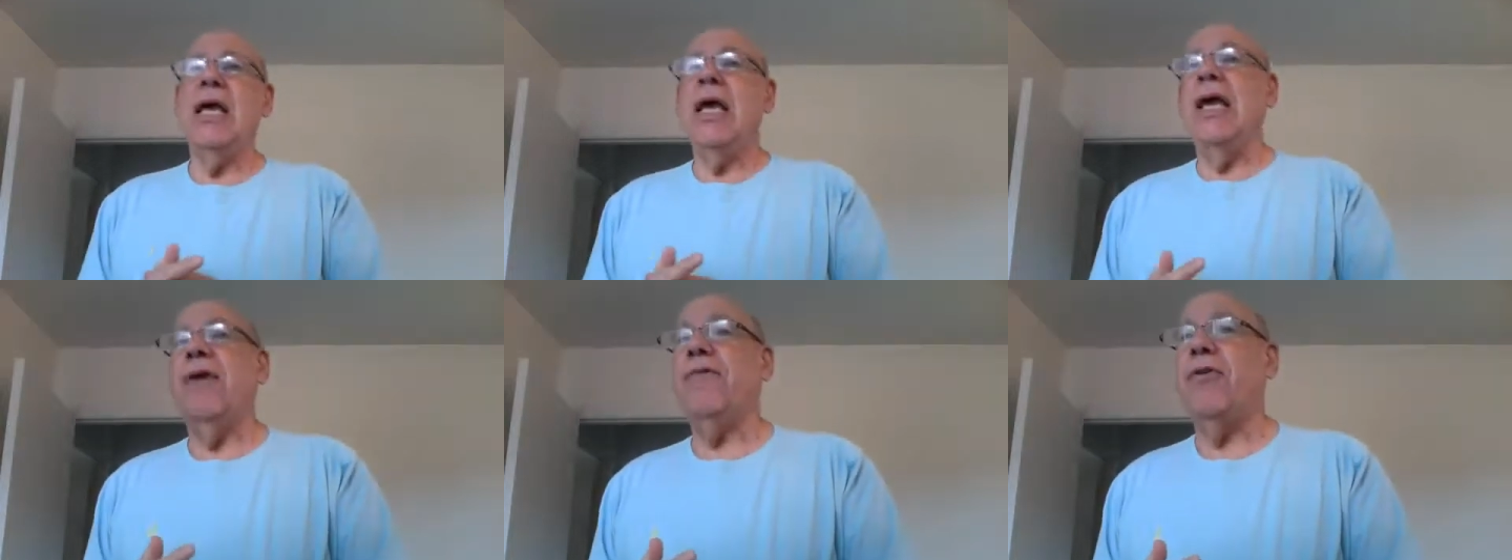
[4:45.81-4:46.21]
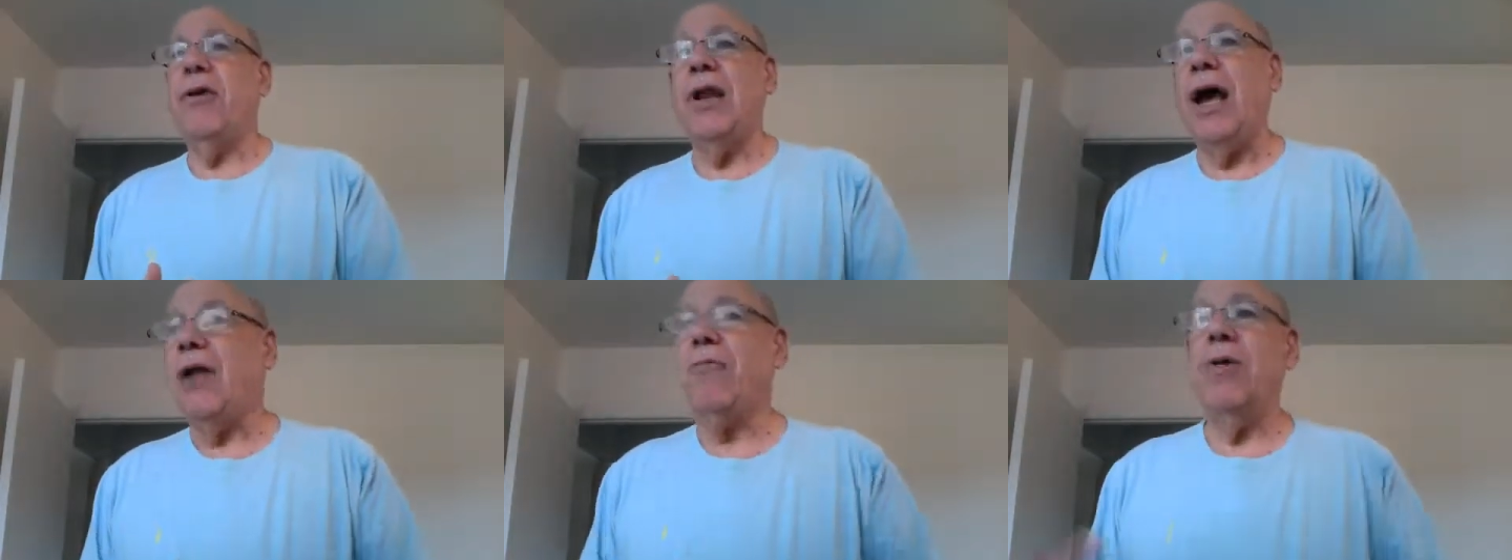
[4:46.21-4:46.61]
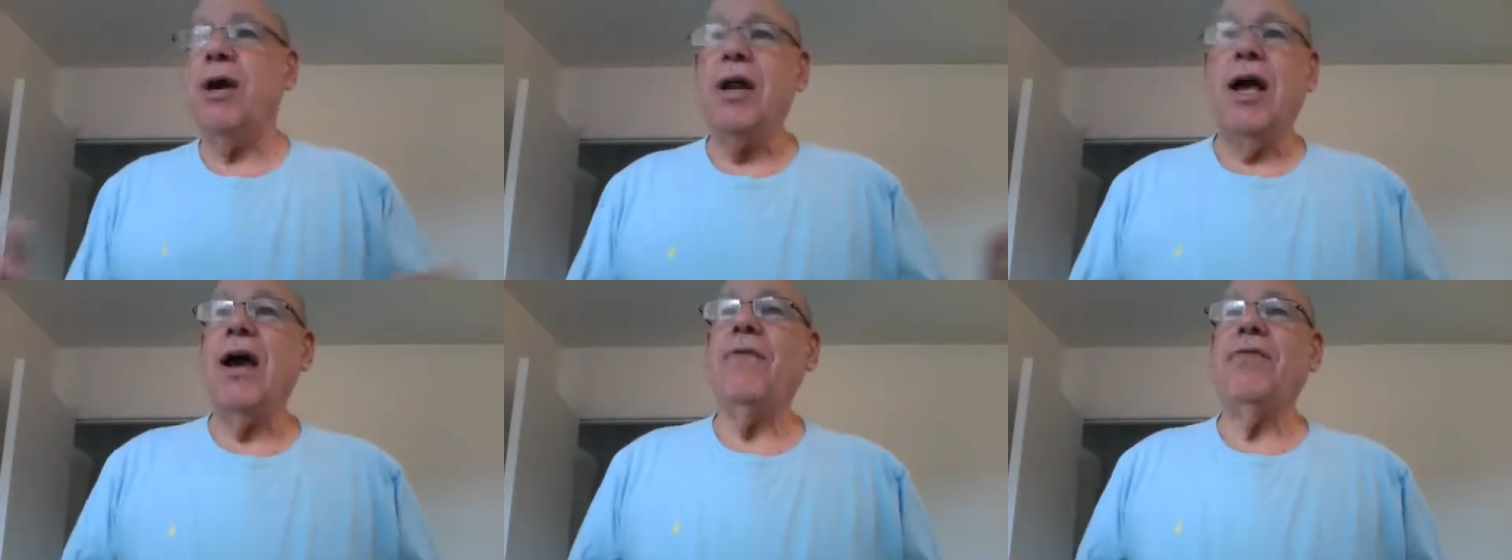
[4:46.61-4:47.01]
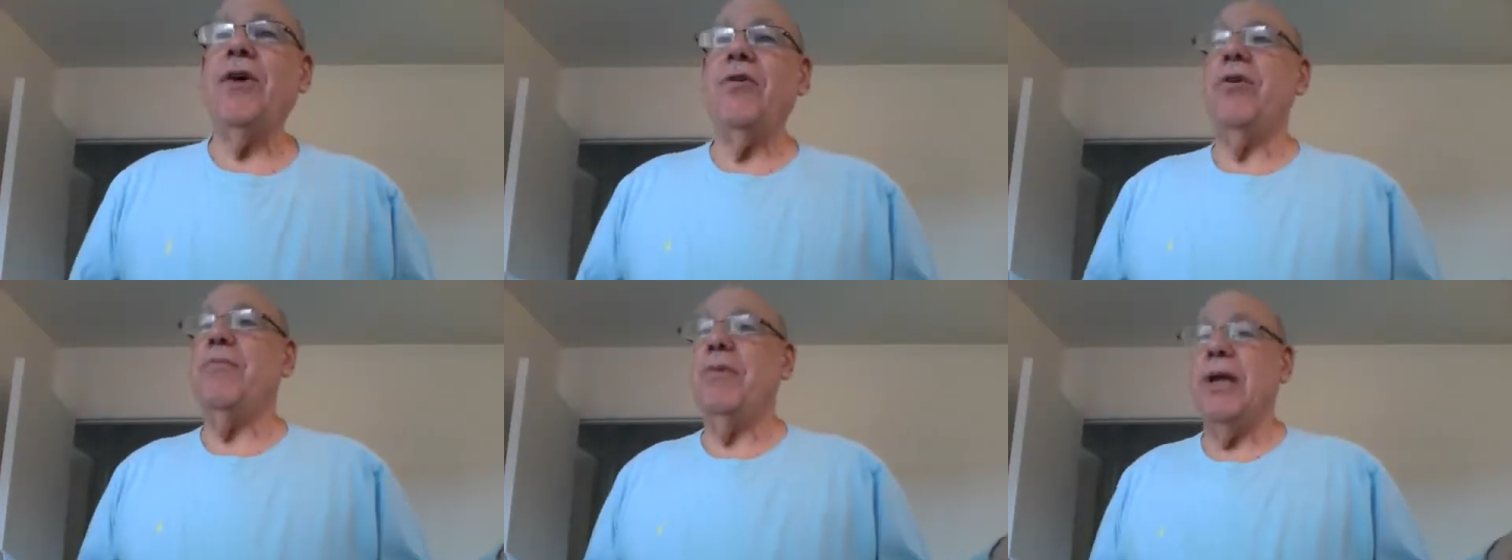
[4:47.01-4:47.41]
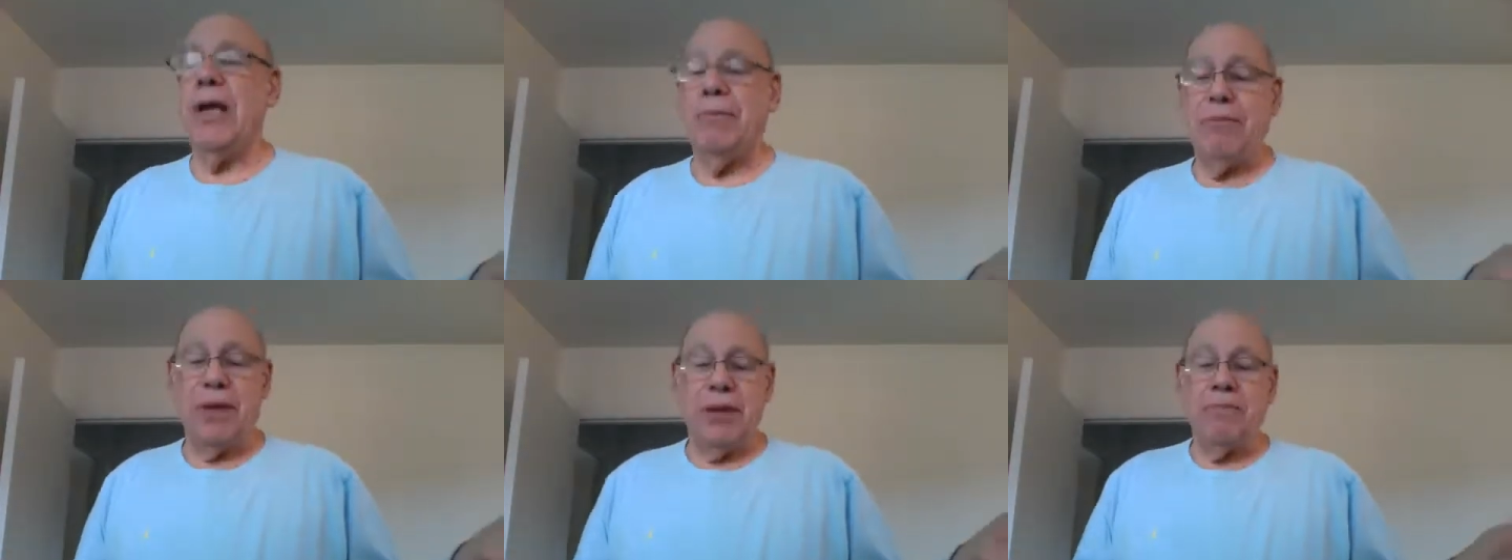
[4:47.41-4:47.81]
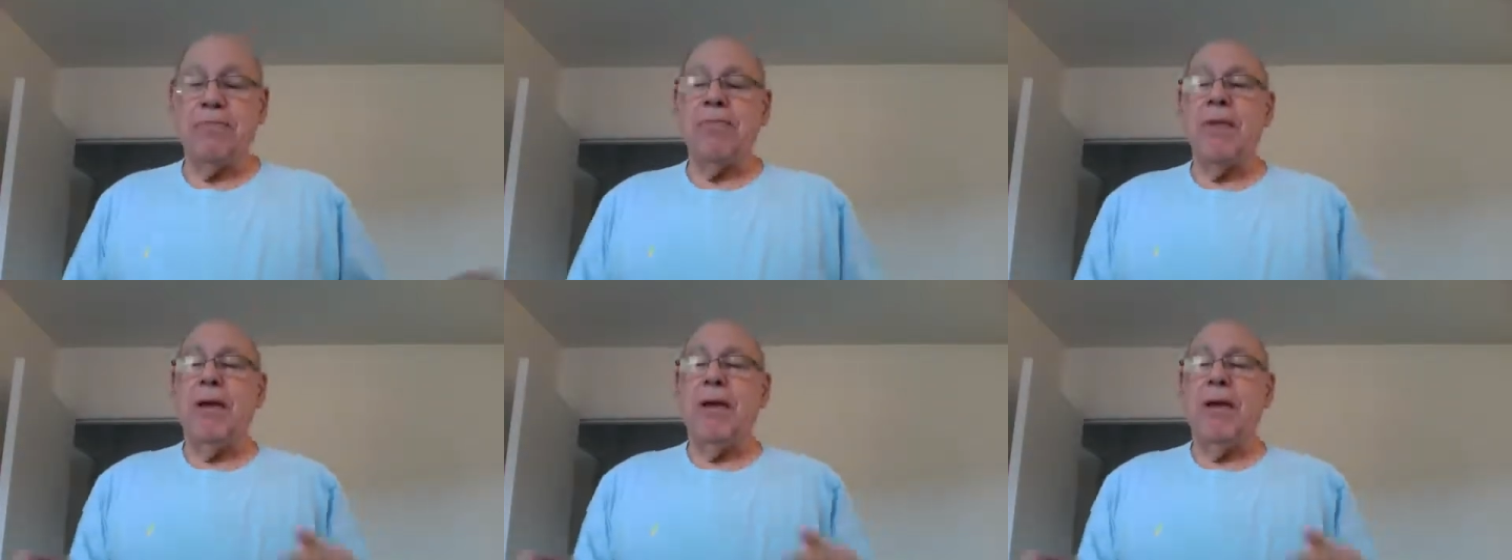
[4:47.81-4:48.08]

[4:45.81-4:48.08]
If you're not, we're going to have to go to Plan B.